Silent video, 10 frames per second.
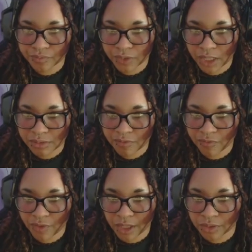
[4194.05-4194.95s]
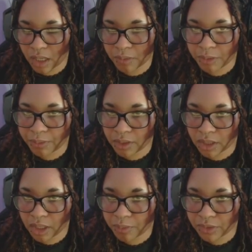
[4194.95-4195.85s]
We have some files. I'm gonna put a
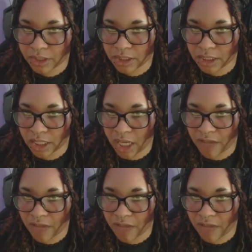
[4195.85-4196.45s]
couple in here.